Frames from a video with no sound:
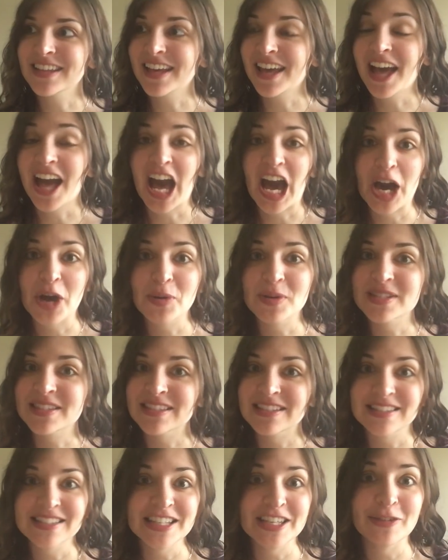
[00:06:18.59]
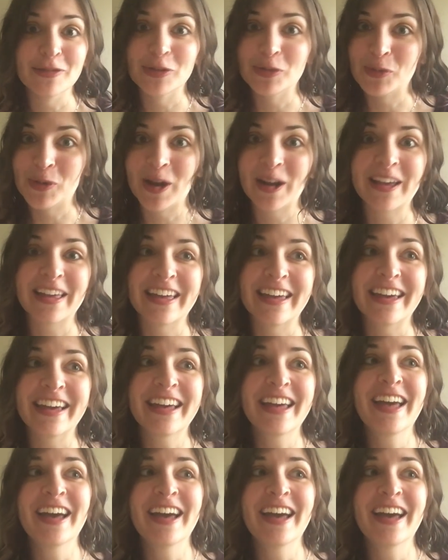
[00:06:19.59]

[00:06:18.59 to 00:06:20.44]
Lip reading: like, how is this even working?